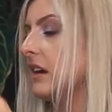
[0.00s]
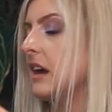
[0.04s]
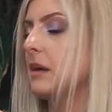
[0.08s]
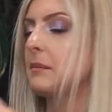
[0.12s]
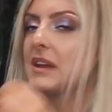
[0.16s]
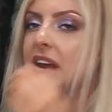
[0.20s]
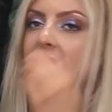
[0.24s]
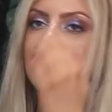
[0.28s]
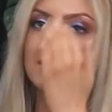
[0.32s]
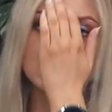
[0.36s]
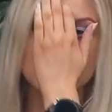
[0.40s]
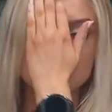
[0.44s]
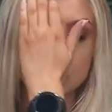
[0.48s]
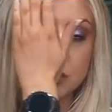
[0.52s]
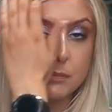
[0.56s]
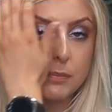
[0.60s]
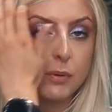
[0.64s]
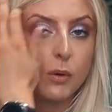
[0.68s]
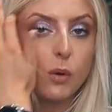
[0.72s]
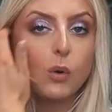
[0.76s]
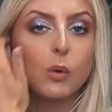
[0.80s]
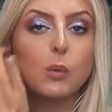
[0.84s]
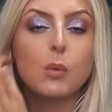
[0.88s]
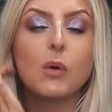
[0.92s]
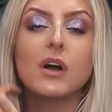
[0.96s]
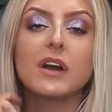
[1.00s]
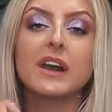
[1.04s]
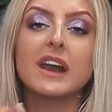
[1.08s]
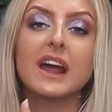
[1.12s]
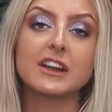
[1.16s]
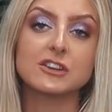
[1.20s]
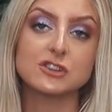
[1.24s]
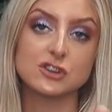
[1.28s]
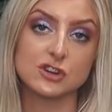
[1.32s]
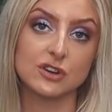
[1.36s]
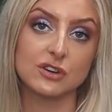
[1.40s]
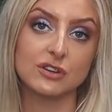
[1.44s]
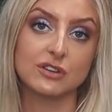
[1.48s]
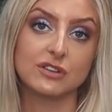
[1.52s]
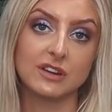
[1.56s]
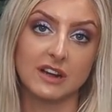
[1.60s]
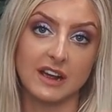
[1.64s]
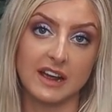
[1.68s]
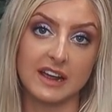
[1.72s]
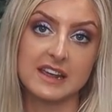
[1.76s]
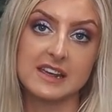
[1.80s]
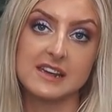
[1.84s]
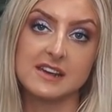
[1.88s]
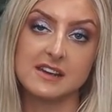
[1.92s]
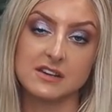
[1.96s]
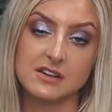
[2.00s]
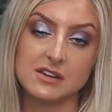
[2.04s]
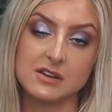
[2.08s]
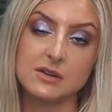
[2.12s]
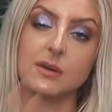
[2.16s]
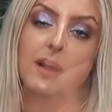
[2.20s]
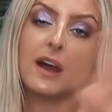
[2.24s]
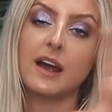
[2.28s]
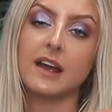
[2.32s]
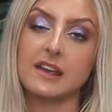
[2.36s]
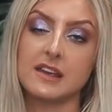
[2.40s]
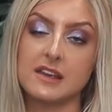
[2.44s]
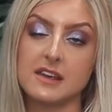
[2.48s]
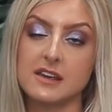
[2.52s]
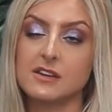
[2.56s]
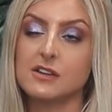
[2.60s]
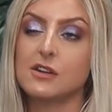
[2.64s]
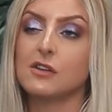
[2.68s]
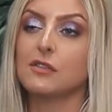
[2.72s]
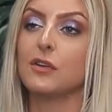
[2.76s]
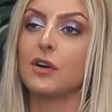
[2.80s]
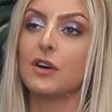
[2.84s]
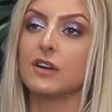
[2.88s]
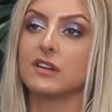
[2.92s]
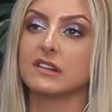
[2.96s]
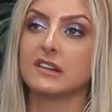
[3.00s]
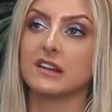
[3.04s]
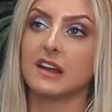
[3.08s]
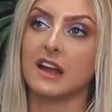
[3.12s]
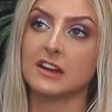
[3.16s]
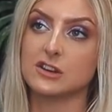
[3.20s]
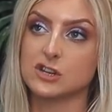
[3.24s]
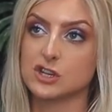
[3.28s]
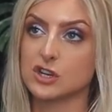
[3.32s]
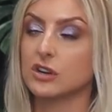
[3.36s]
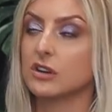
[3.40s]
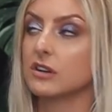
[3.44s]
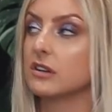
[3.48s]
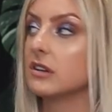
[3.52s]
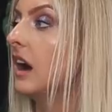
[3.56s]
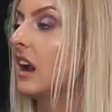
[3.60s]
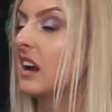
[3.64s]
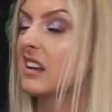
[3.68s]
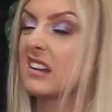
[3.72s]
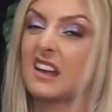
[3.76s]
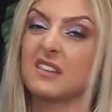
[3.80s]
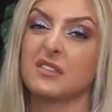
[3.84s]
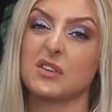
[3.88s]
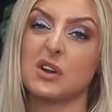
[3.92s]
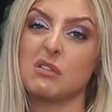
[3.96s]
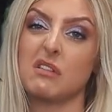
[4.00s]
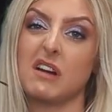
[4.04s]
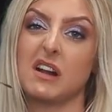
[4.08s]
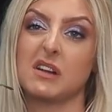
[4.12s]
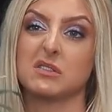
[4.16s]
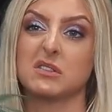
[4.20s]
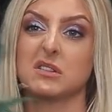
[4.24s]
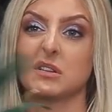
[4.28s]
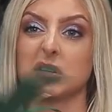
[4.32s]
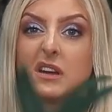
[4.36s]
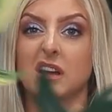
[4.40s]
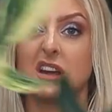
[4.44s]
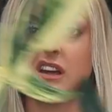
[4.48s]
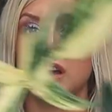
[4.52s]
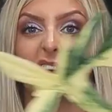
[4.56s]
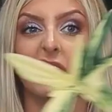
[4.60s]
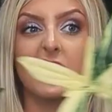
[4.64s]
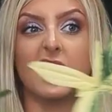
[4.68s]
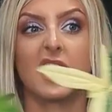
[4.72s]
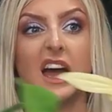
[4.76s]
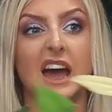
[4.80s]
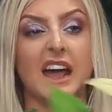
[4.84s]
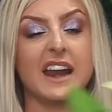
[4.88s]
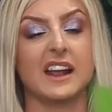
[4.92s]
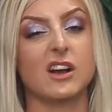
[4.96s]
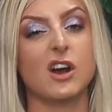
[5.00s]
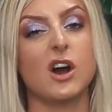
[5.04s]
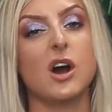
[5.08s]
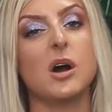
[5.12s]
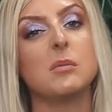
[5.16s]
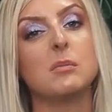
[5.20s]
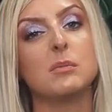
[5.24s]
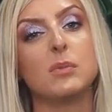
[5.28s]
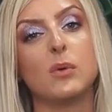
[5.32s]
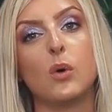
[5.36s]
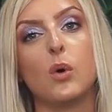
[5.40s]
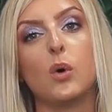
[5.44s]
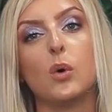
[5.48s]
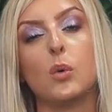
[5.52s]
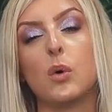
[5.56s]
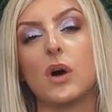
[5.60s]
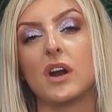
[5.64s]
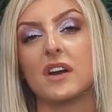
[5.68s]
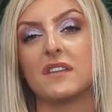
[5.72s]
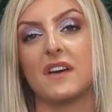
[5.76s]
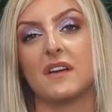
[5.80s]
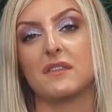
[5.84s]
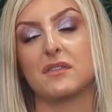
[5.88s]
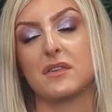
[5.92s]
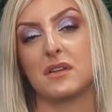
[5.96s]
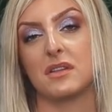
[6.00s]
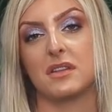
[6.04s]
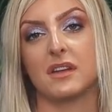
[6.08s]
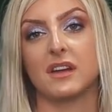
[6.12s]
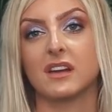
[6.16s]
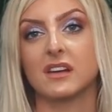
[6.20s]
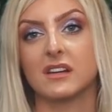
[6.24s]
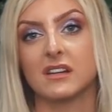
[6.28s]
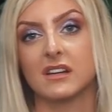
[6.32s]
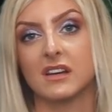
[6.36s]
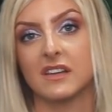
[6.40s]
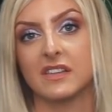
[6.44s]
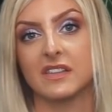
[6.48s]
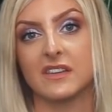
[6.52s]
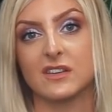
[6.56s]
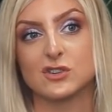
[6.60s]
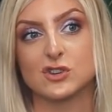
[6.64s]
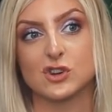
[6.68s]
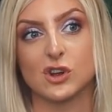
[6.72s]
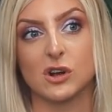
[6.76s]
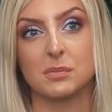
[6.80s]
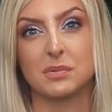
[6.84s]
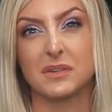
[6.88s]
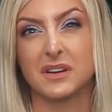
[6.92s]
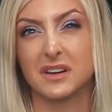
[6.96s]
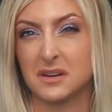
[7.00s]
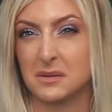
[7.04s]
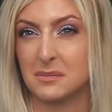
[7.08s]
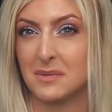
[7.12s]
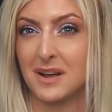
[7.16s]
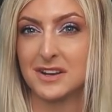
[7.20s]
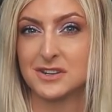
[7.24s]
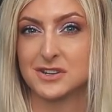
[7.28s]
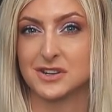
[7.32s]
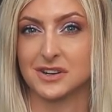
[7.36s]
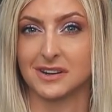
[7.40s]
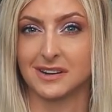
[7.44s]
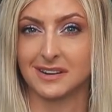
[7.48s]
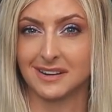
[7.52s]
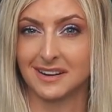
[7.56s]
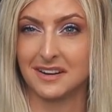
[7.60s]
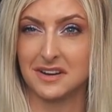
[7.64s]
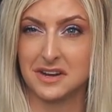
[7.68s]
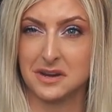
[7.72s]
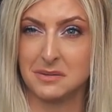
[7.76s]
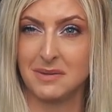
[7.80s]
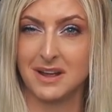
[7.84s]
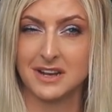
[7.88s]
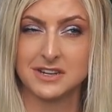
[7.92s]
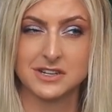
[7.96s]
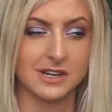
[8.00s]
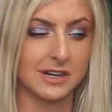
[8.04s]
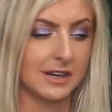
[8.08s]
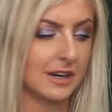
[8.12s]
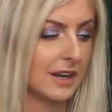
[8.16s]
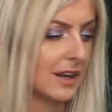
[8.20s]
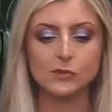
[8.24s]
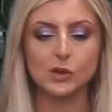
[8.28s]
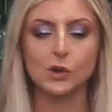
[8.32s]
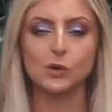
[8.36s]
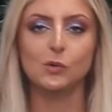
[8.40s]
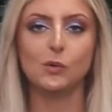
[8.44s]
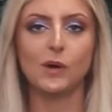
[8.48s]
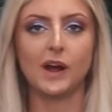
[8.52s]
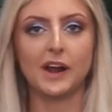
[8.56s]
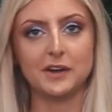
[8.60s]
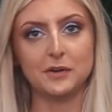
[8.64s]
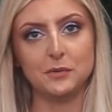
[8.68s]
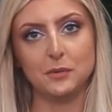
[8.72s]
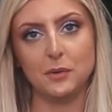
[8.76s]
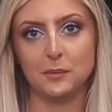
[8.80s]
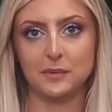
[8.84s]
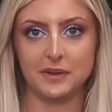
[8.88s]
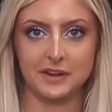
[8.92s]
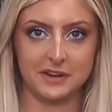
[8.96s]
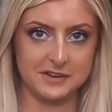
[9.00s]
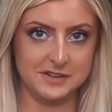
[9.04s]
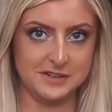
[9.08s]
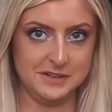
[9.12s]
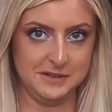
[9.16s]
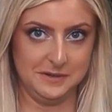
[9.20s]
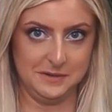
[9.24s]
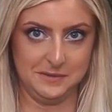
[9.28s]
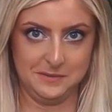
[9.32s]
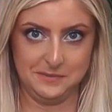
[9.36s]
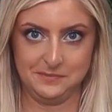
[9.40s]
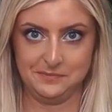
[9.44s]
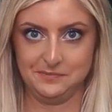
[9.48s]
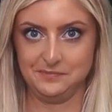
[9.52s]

I mean, I should pull one. I should. I hear you. I hear your voice. I should. I just haven't got around to it. And I can't pull one of everything in this shop. Can you imagine? Can you imagine? Oh, I know what we can do.